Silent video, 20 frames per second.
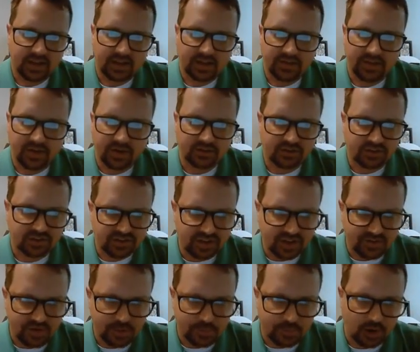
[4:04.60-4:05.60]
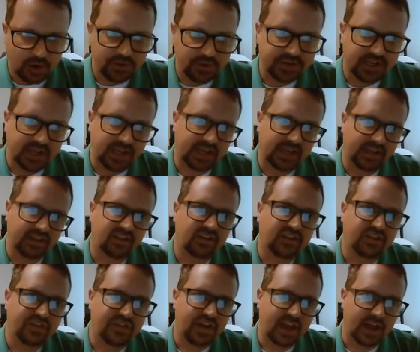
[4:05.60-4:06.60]
their specific proteins
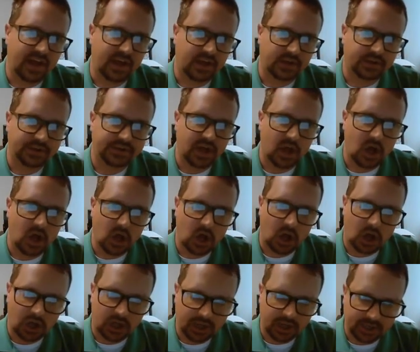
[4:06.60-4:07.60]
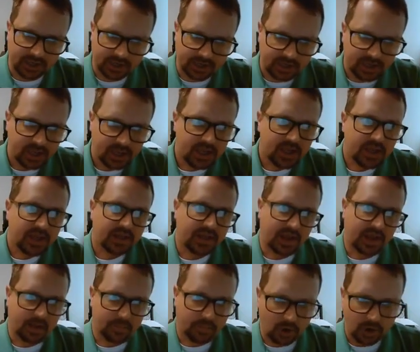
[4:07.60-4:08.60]
found on,
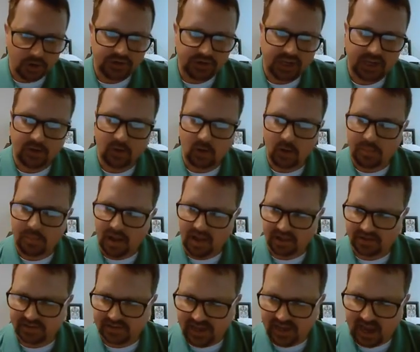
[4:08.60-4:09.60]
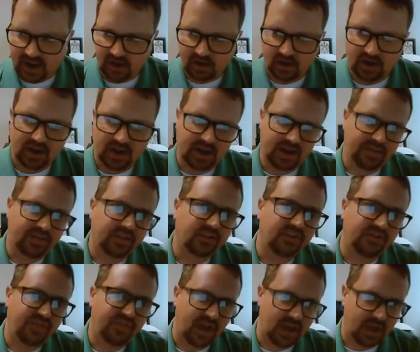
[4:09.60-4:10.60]
like a protein or a polysaccharide that's
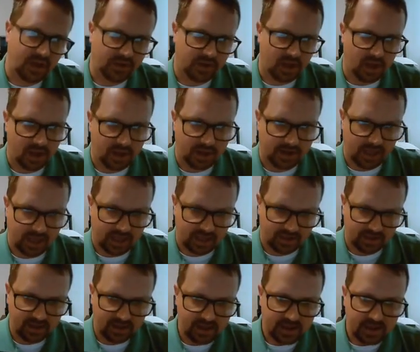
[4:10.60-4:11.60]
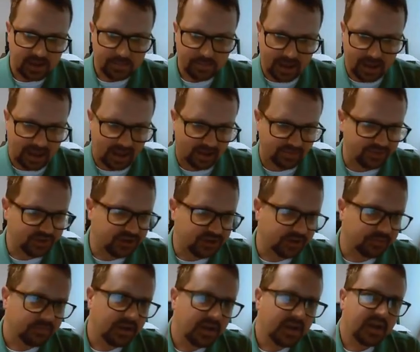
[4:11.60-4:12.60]
found on a
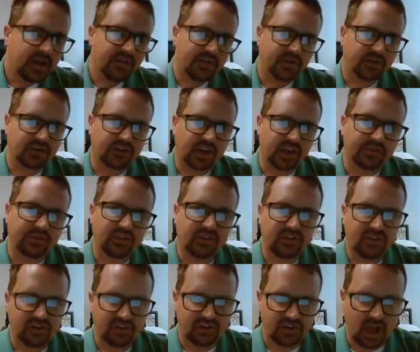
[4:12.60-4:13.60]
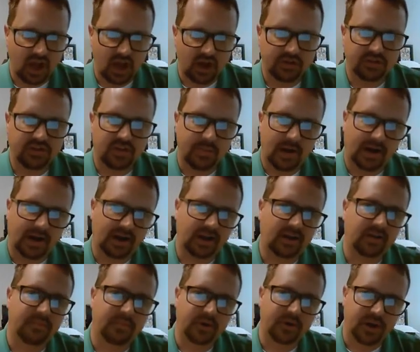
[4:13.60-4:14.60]
pathogen. Their substances cause the body
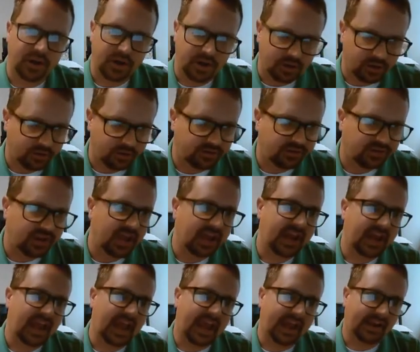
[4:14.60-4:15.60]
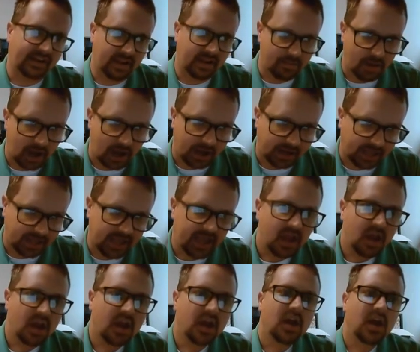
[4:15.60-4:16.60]
to produce an antibody,
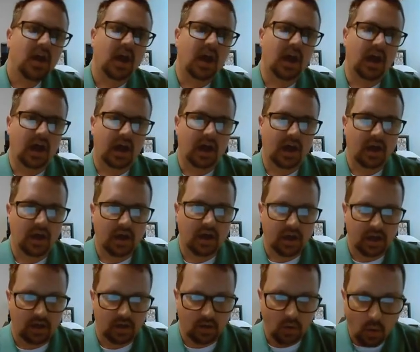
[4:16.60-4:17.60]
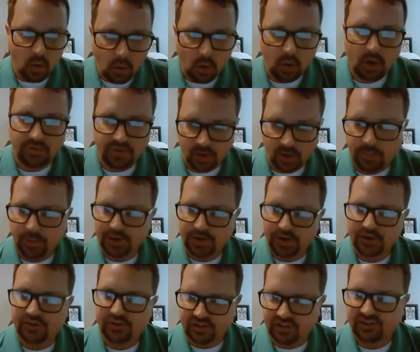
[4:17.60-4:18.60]
or they'll
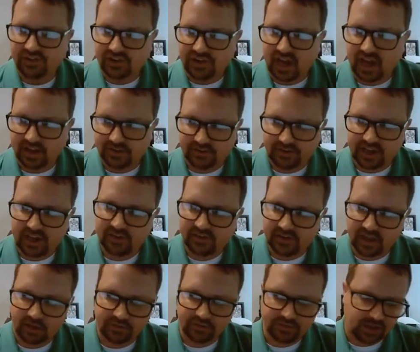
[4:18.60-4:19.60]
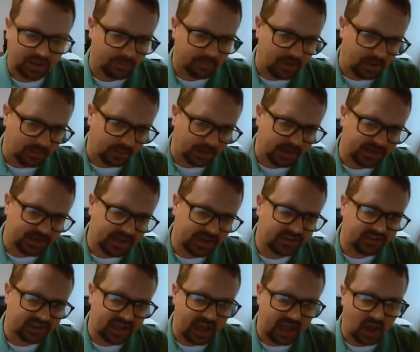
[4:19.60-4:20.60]
produce sensitized T cells, like a memory T
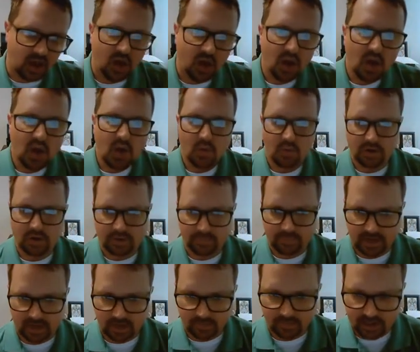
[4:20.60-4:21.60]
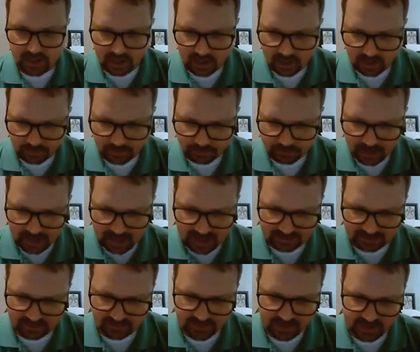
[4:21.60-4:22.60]
cell will immediately become
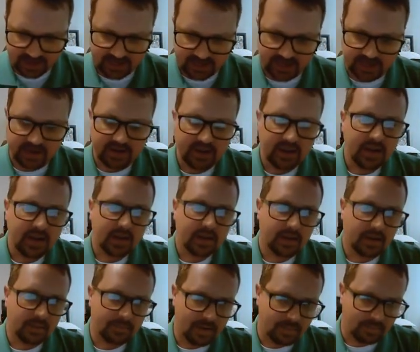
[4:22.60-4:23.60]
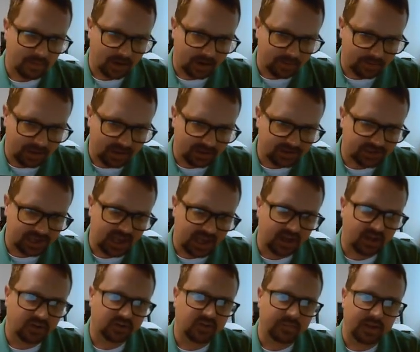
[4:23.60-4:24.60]
activated, a memory B
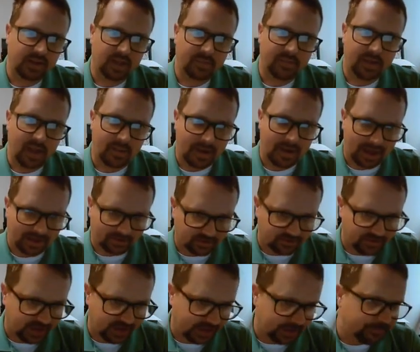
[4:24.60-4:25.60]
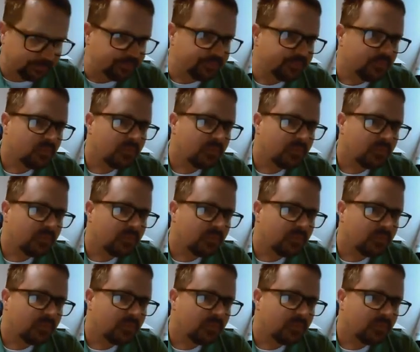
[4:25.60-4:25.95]
cells immediately become activated.